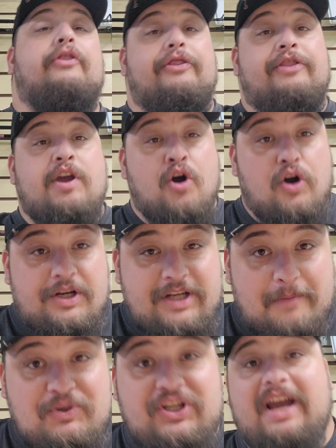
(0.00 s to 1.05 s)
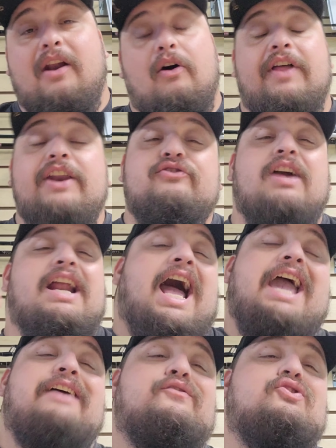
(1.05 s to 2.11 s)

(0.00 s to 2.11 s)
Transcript: the Hooked Up channel. That is right, I have